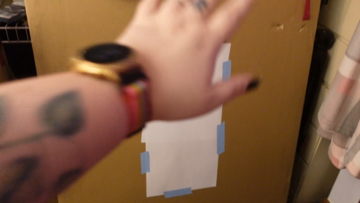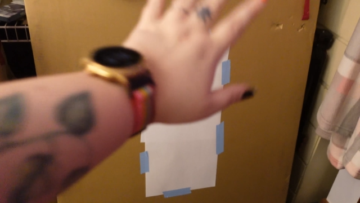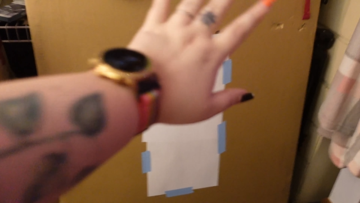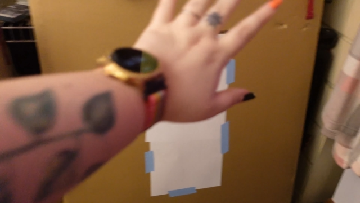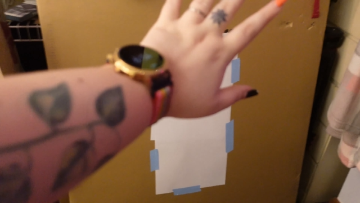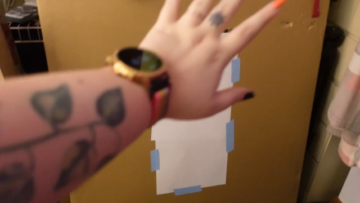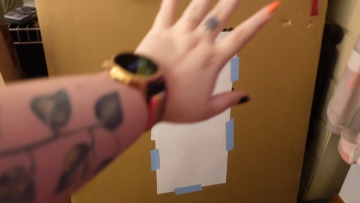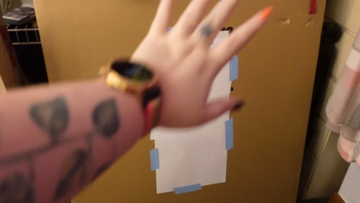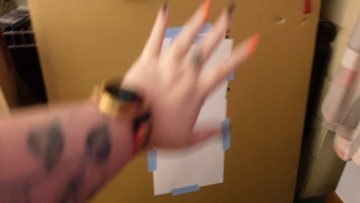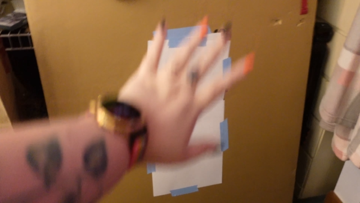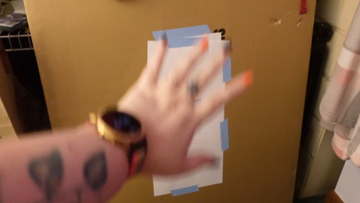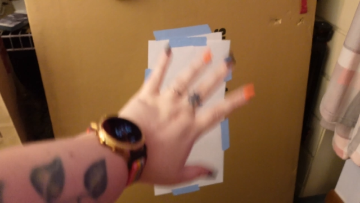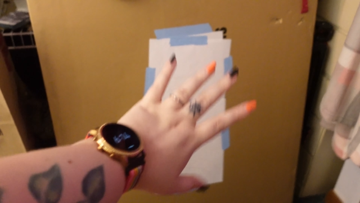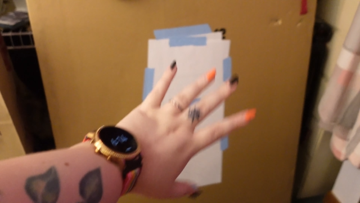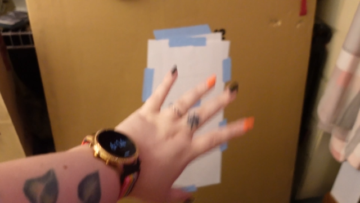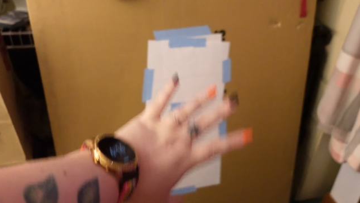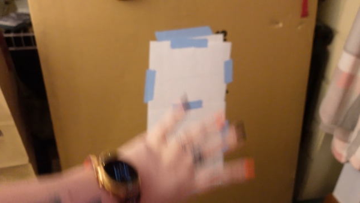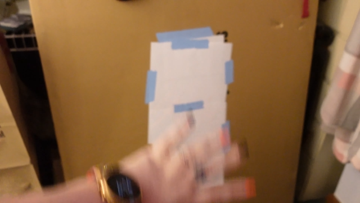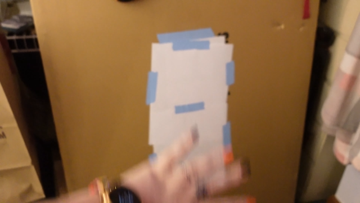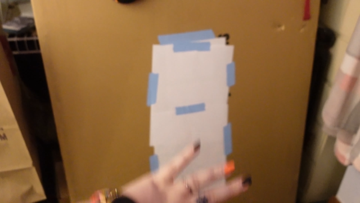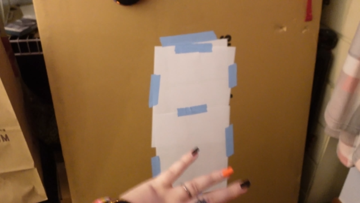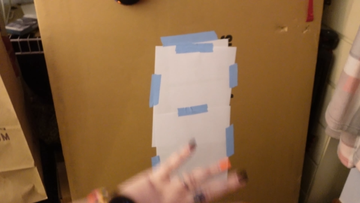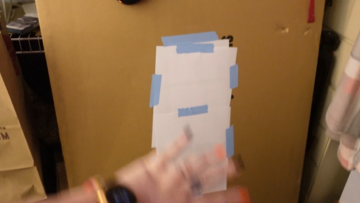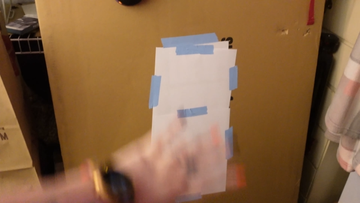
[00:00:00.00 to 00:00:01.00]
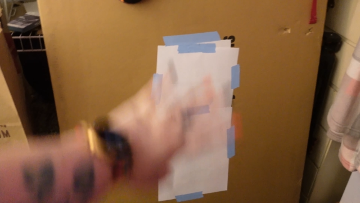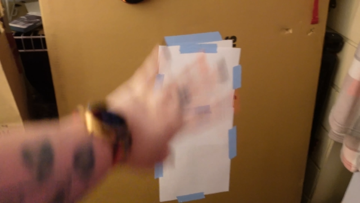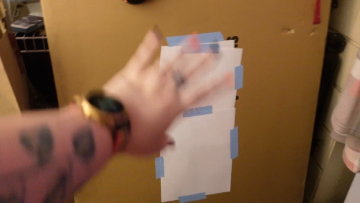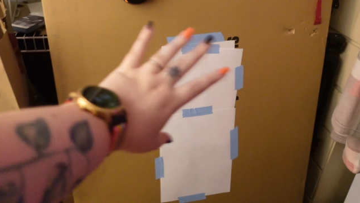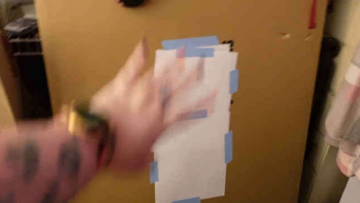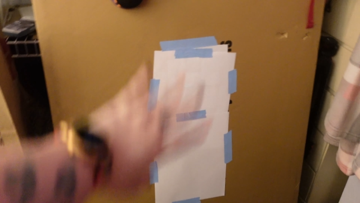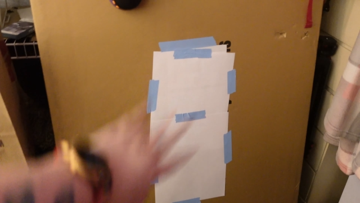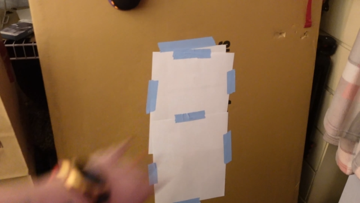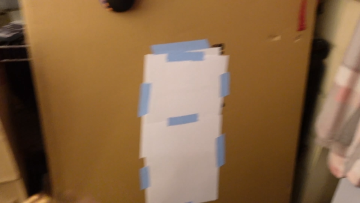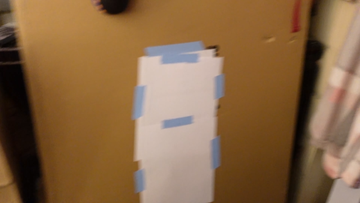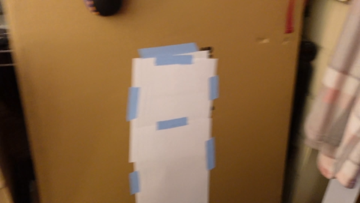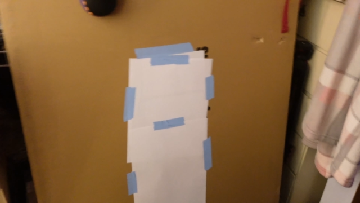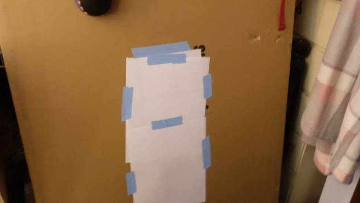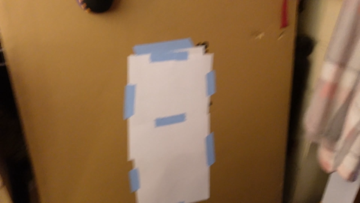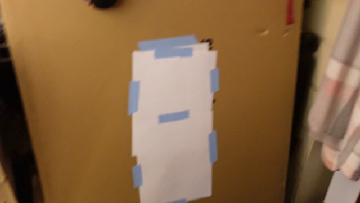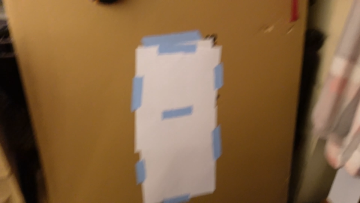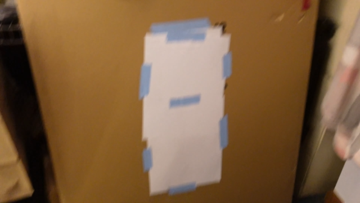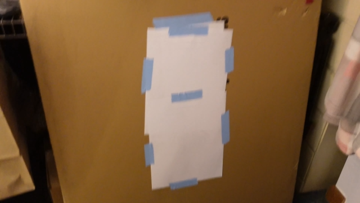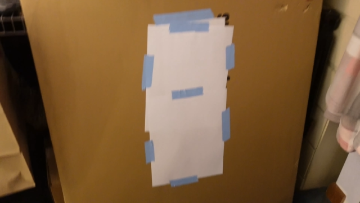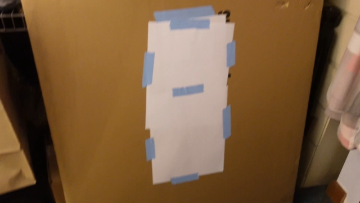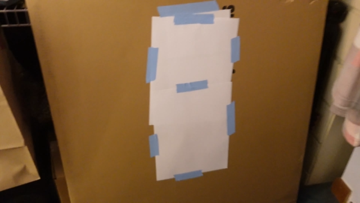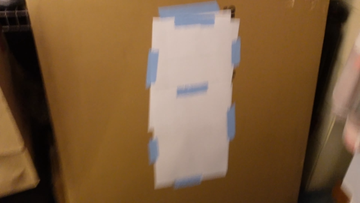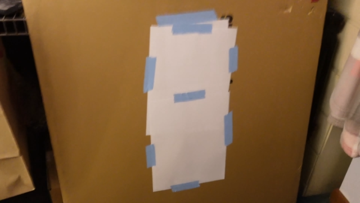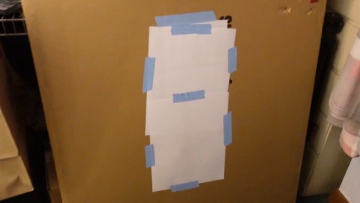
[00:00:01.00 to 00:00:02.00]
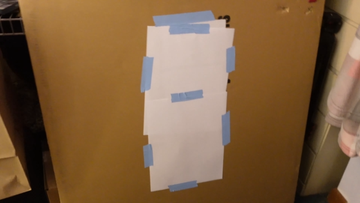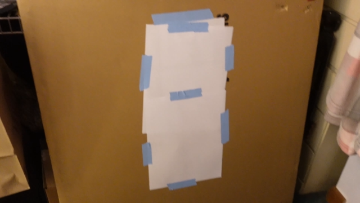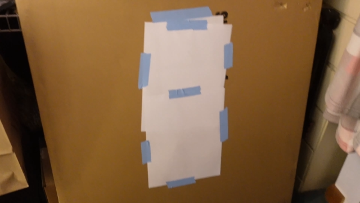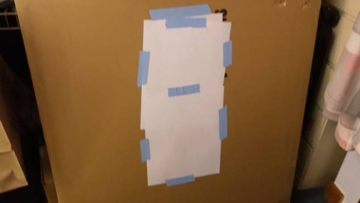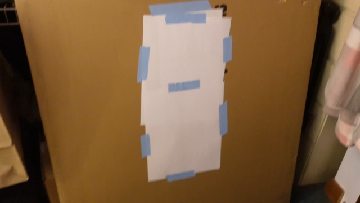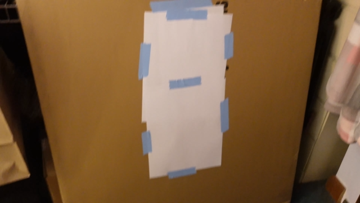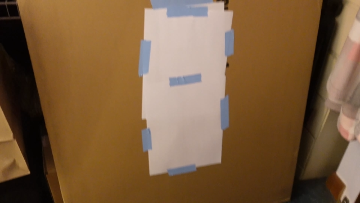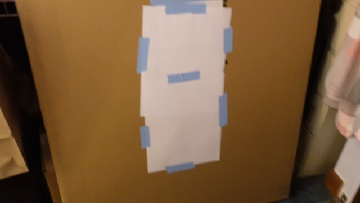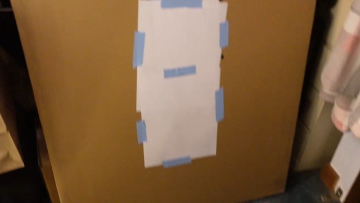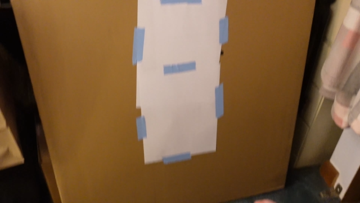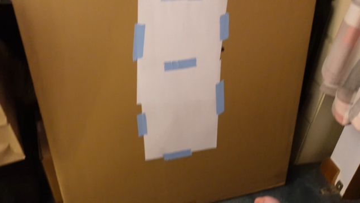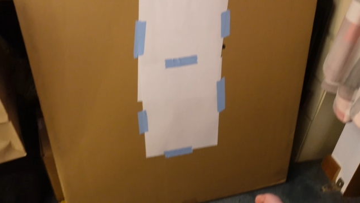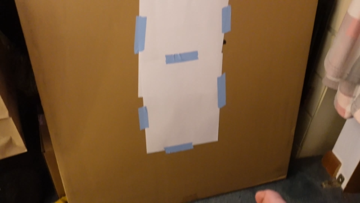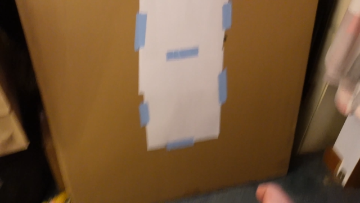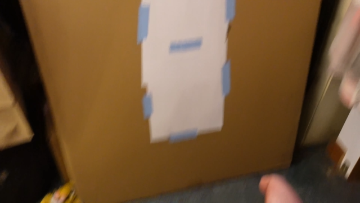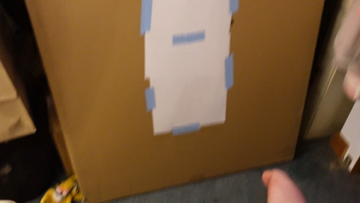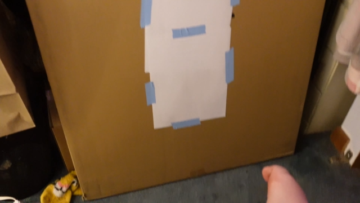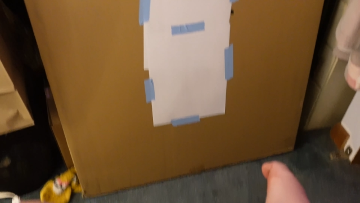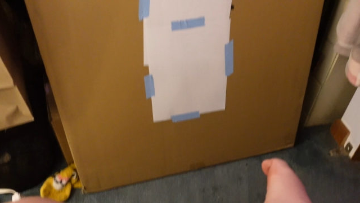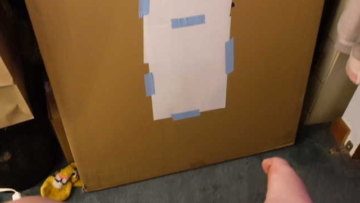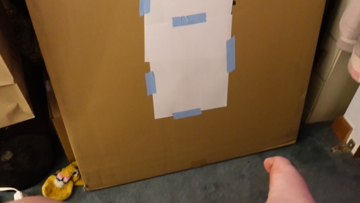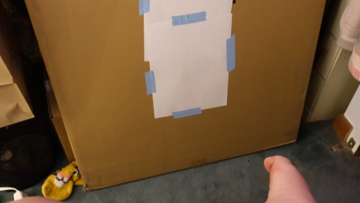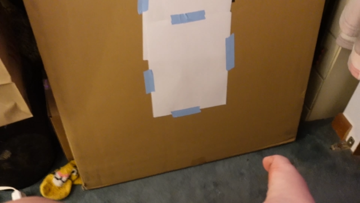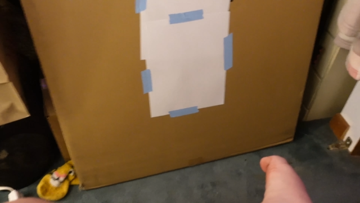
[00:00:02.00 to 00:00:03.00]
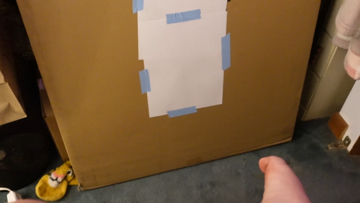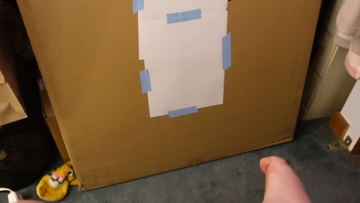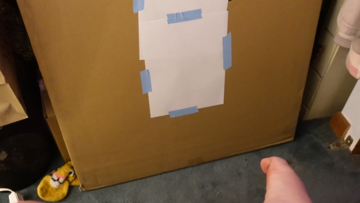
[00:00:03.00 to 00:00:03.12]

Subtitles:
(no speaker visible)